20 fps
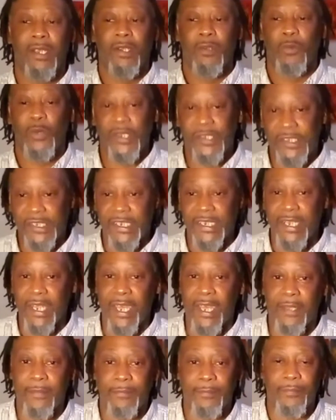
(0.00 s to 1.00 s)
We see
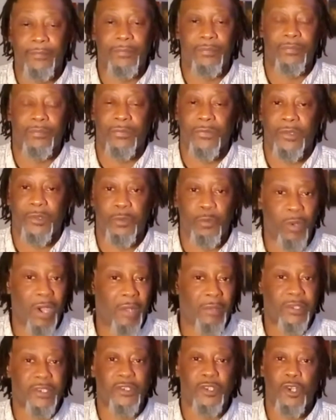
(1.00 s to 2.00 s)
that
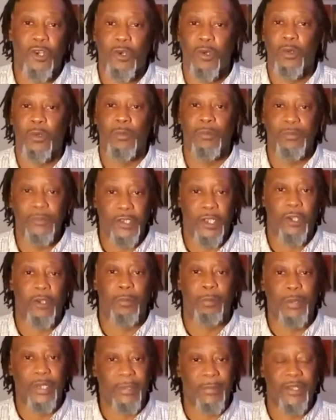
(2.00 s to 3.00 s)
throughout this whole,
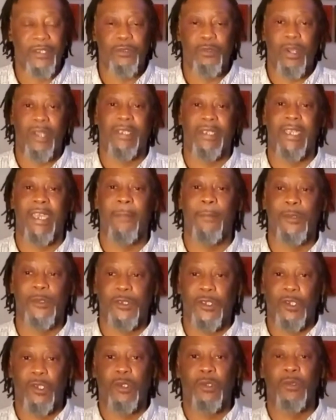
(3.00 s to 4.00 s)
pretty much throughout the
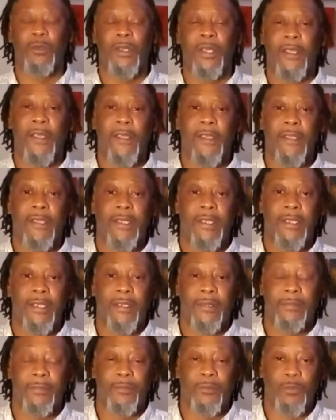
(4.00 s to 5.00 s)
episode,
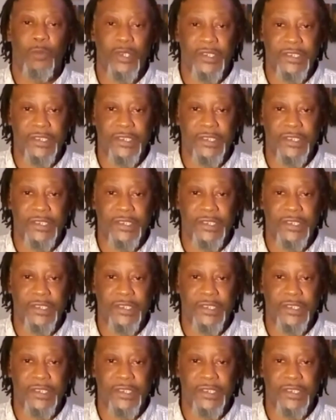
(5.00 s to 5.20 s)
we